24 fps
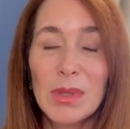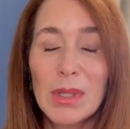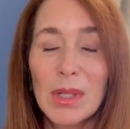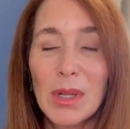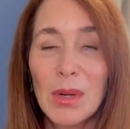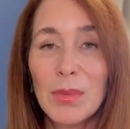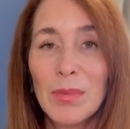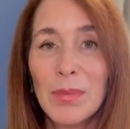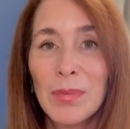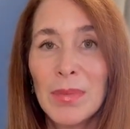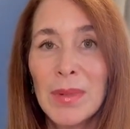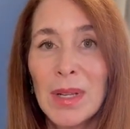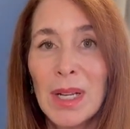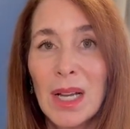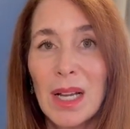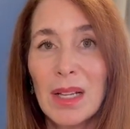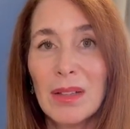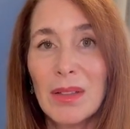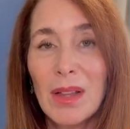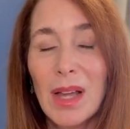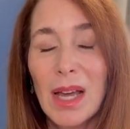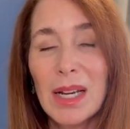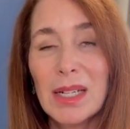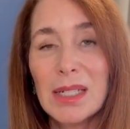So a
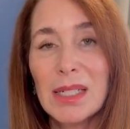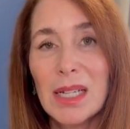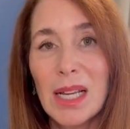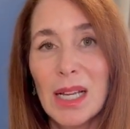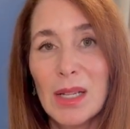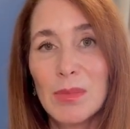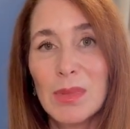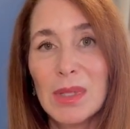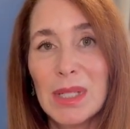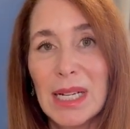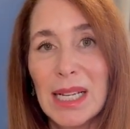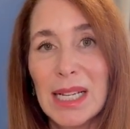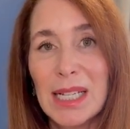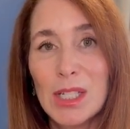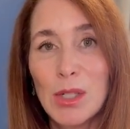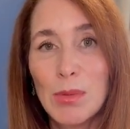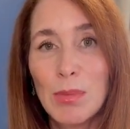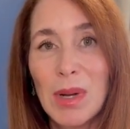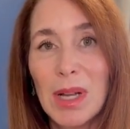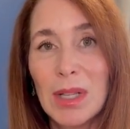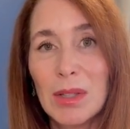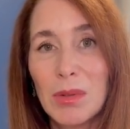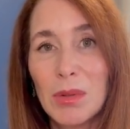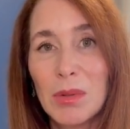lot of times an H.
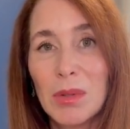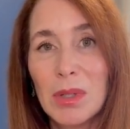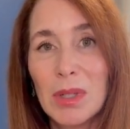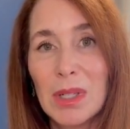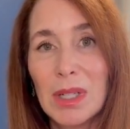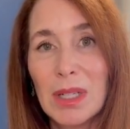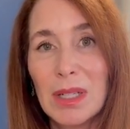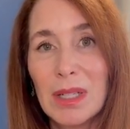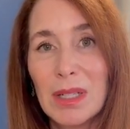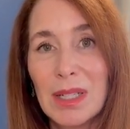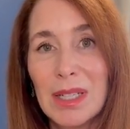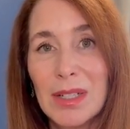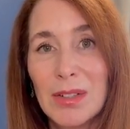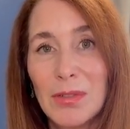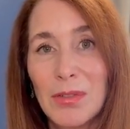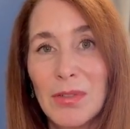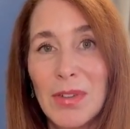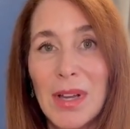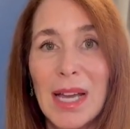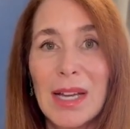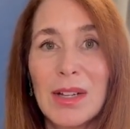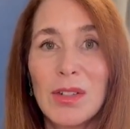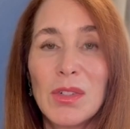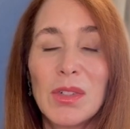pylori
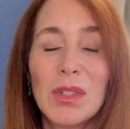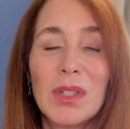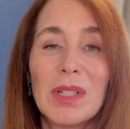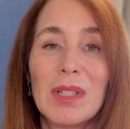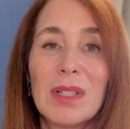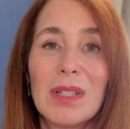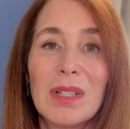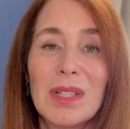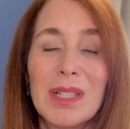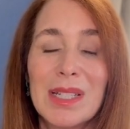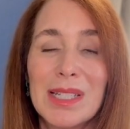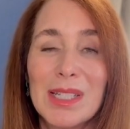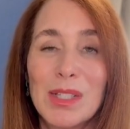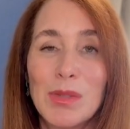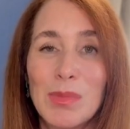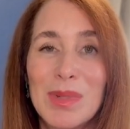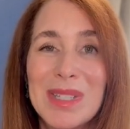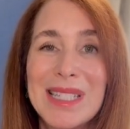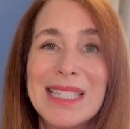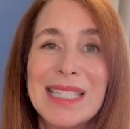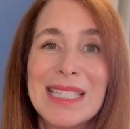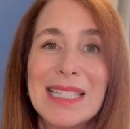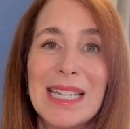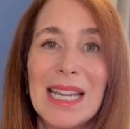infection is
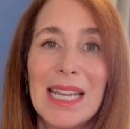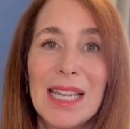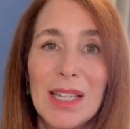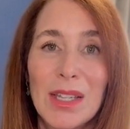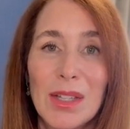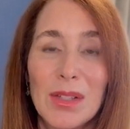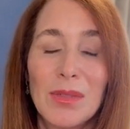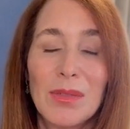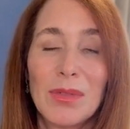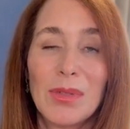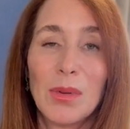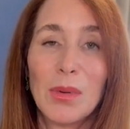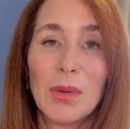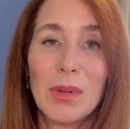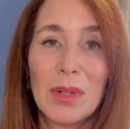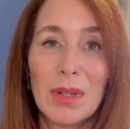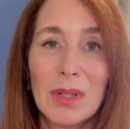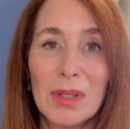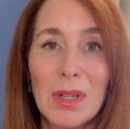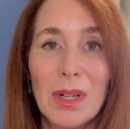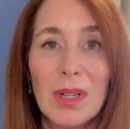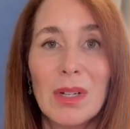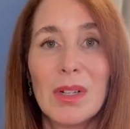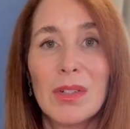mistaken
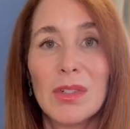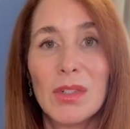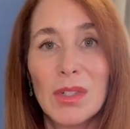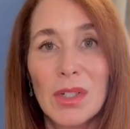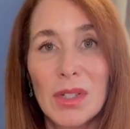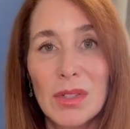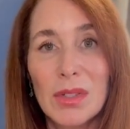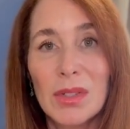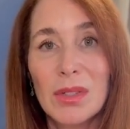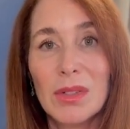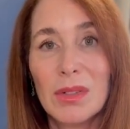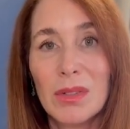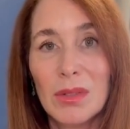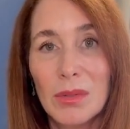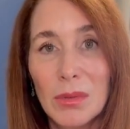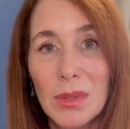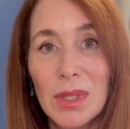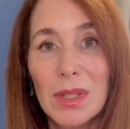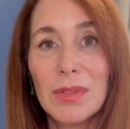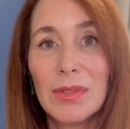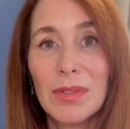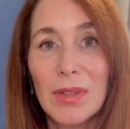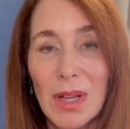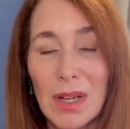for just
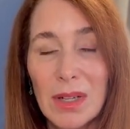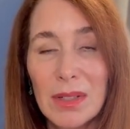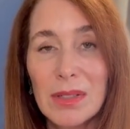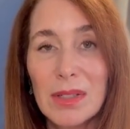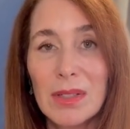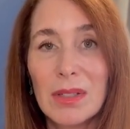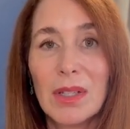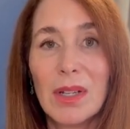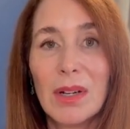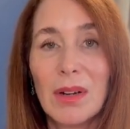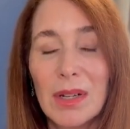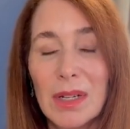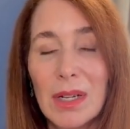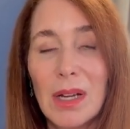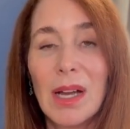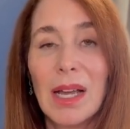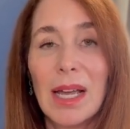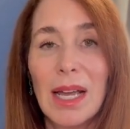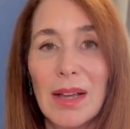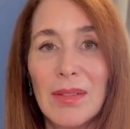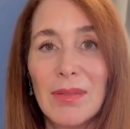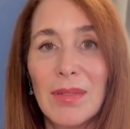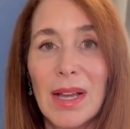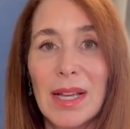reflux. You know, I
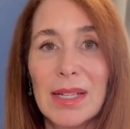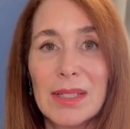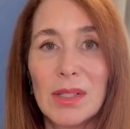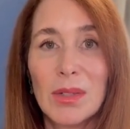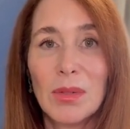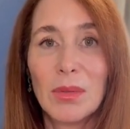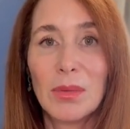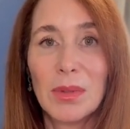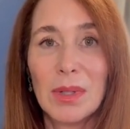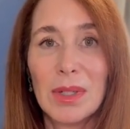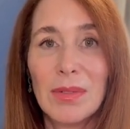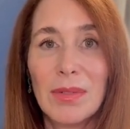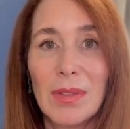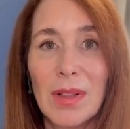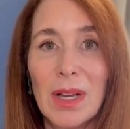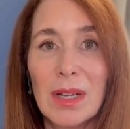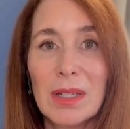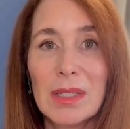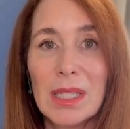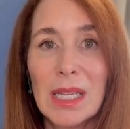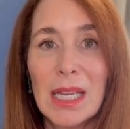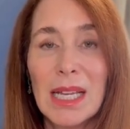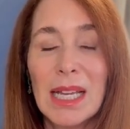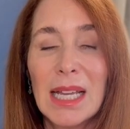have acid
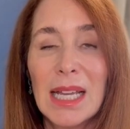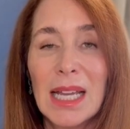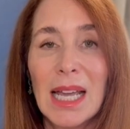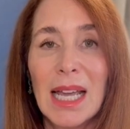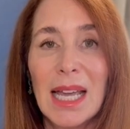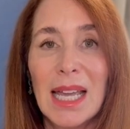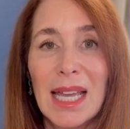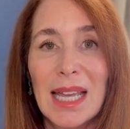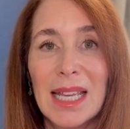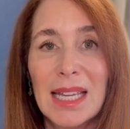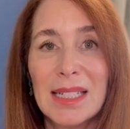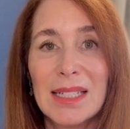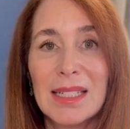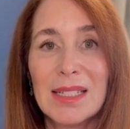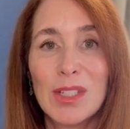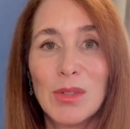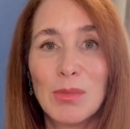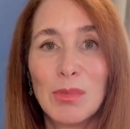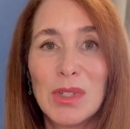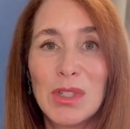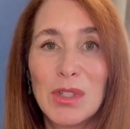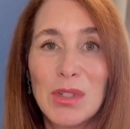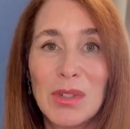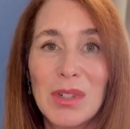reflux,
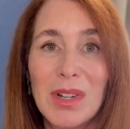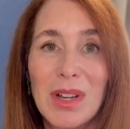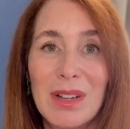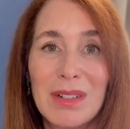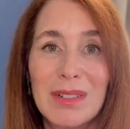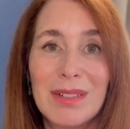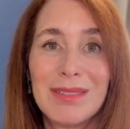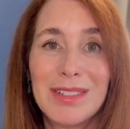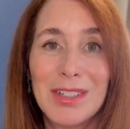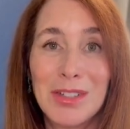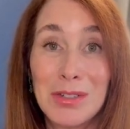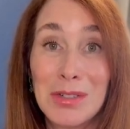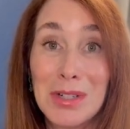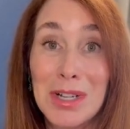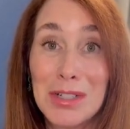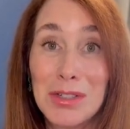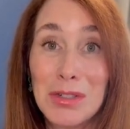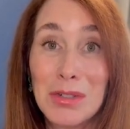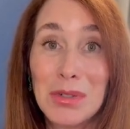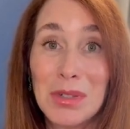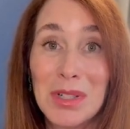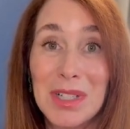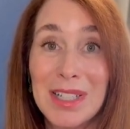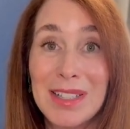but you're not
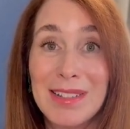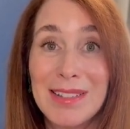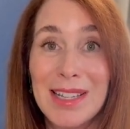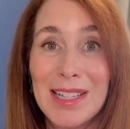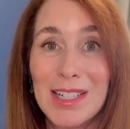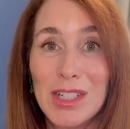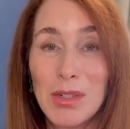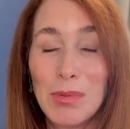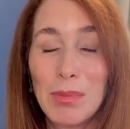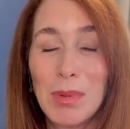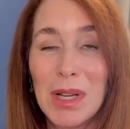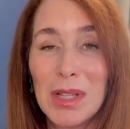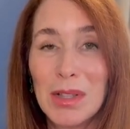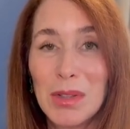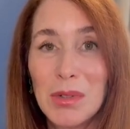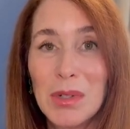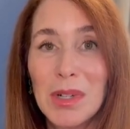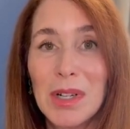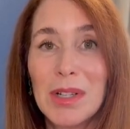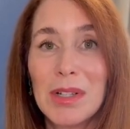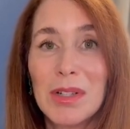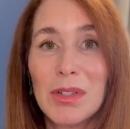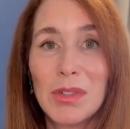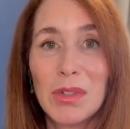treating the H.
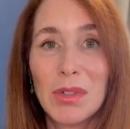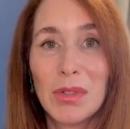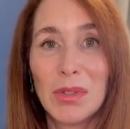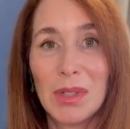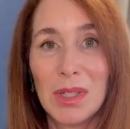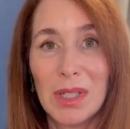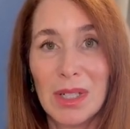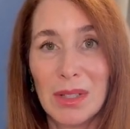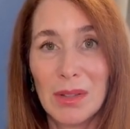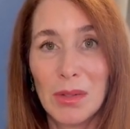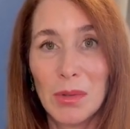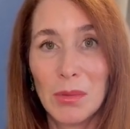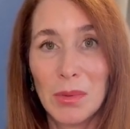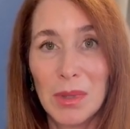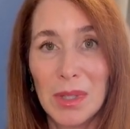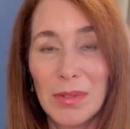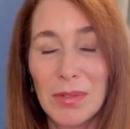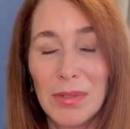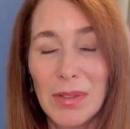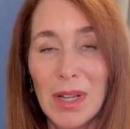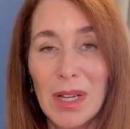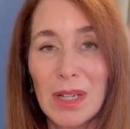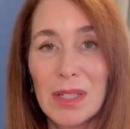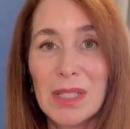pylori, you're treating the
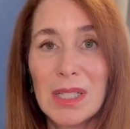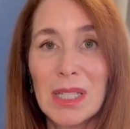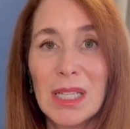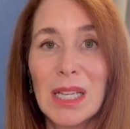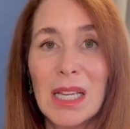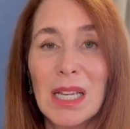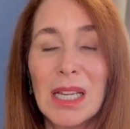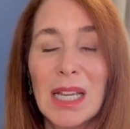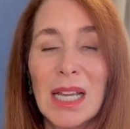reflux.